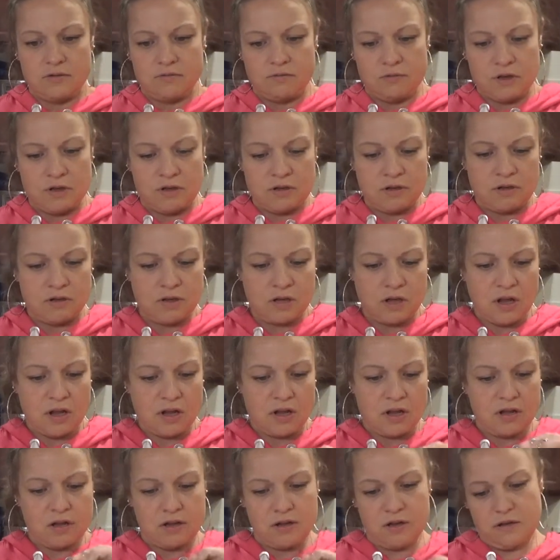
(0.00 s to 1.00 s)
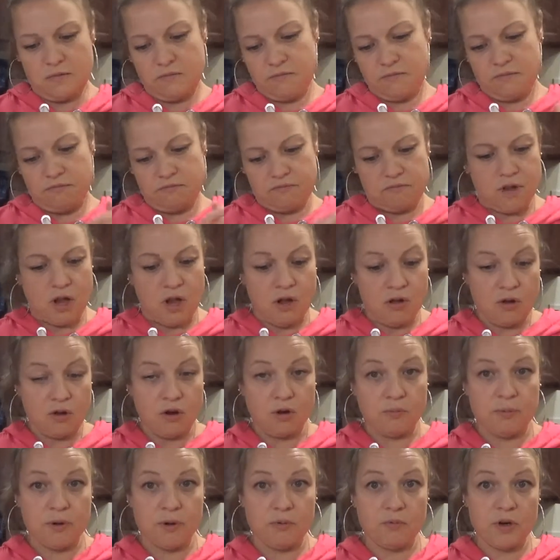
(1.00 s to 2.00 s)
Well, I'll
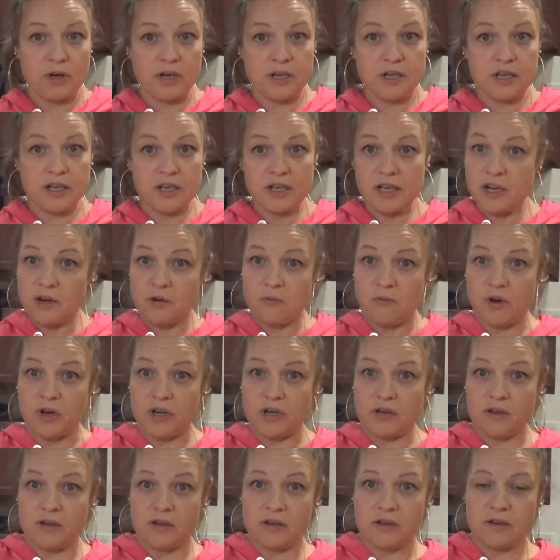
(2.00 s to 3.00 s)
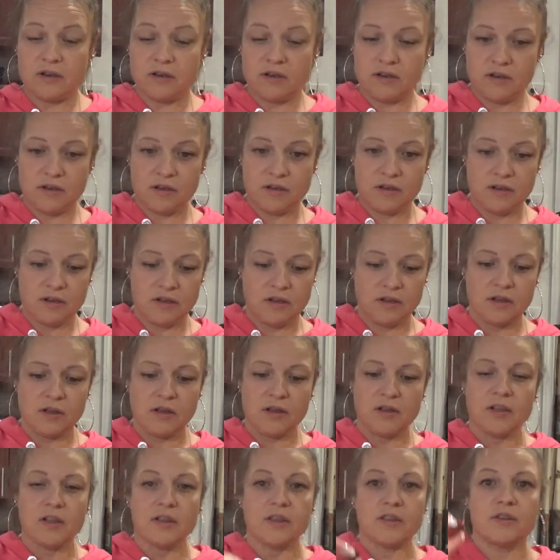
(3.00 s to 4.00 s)
open one and eat one.
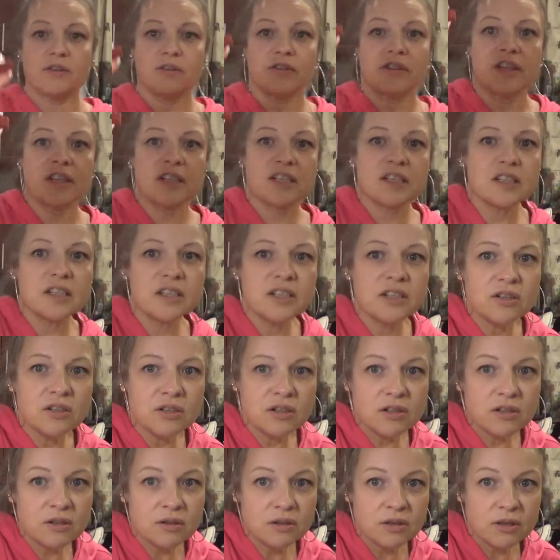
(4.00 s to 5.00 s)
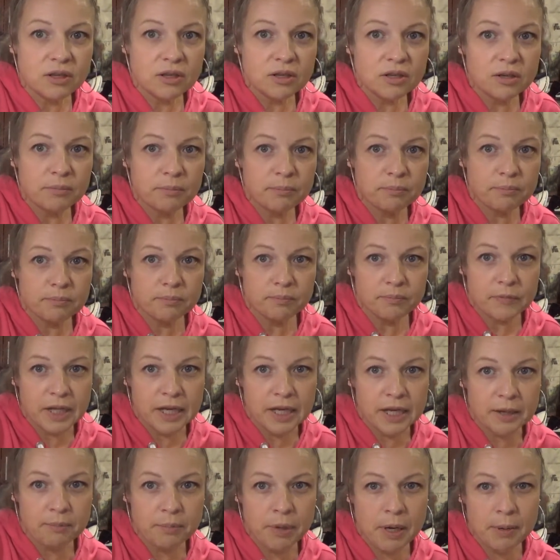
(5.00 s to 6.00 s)
They're these little
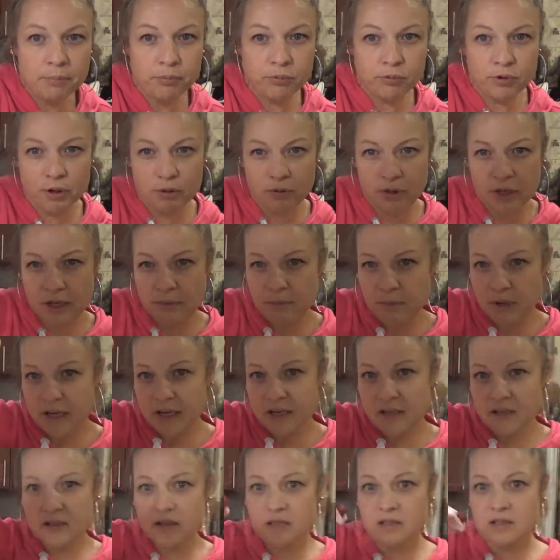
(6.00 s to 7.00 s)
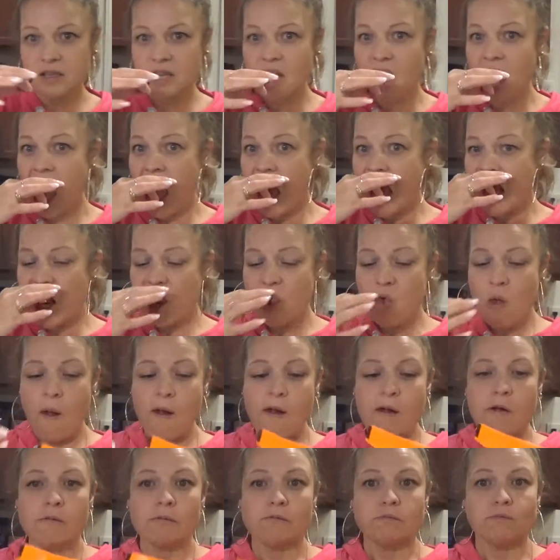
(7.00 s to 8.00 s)
like pepperoni bites
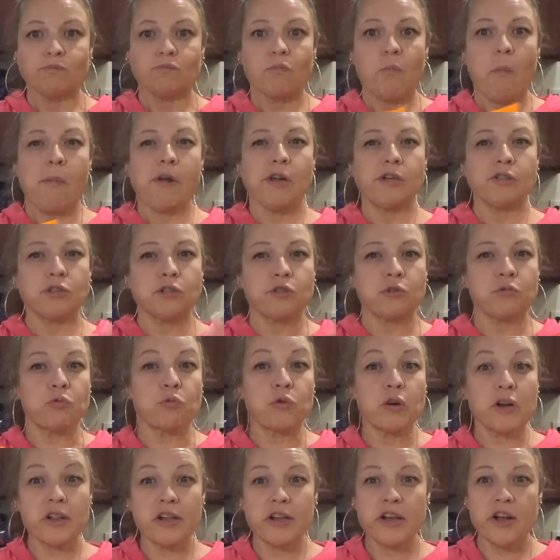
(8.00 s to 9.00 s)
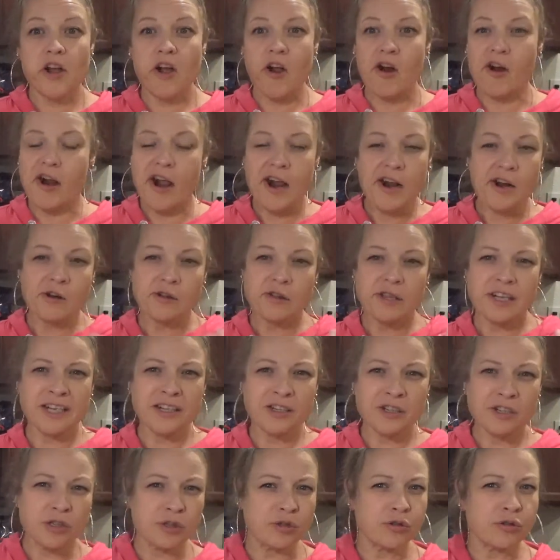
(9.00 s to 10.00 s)
and they're really good. I don't
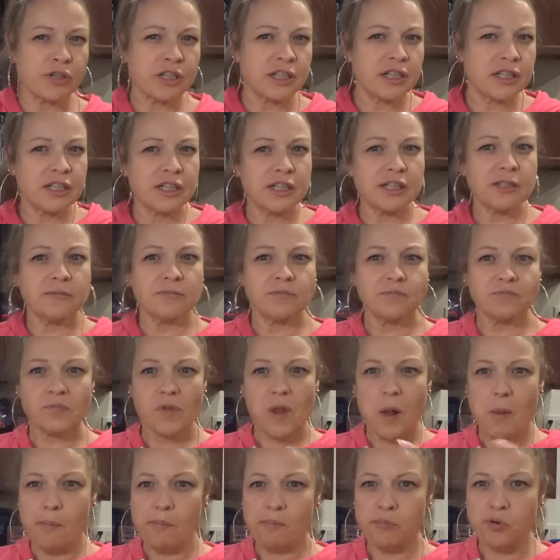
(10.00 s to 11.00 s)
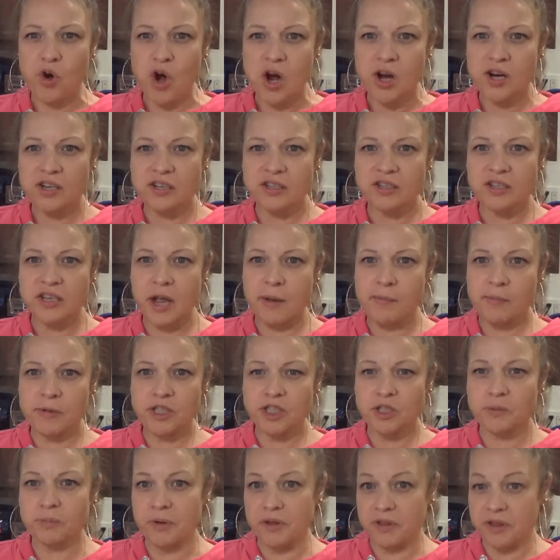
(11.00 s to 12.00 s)
like turkey products that
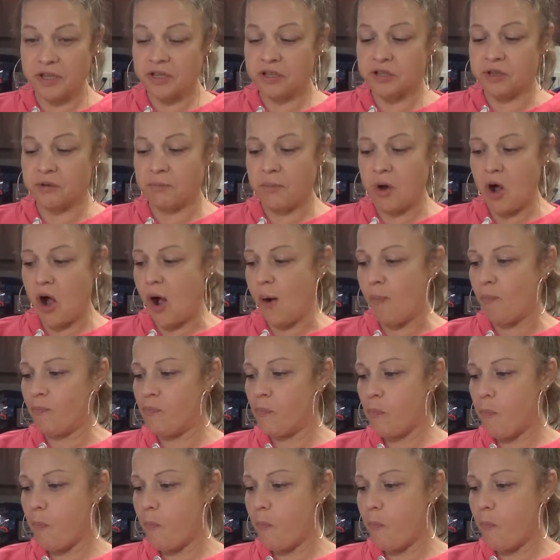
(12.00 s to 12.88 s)
much, but these are bomb.